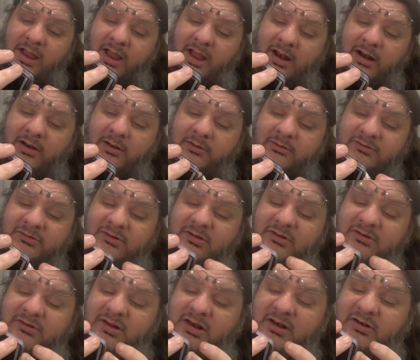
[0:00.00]
I don't know, she
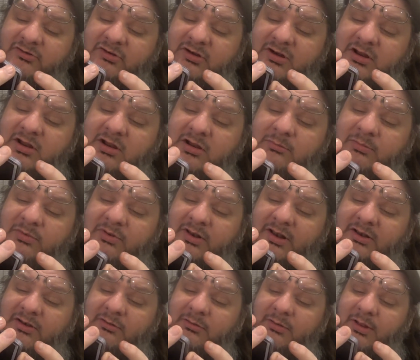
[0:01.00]
looks kind of generic, but
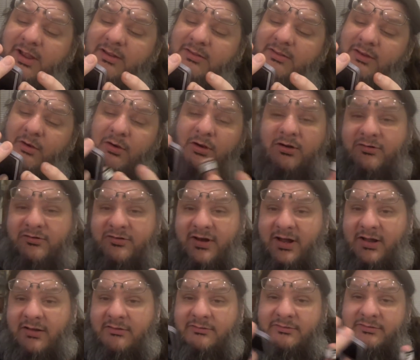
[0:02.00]
I do like the art
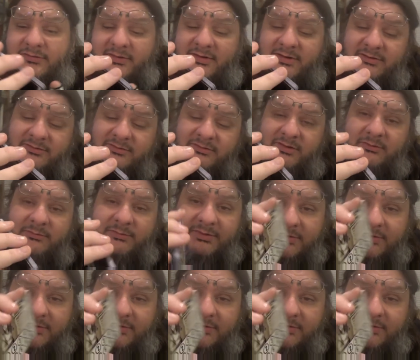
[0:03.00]
style, so that's kind of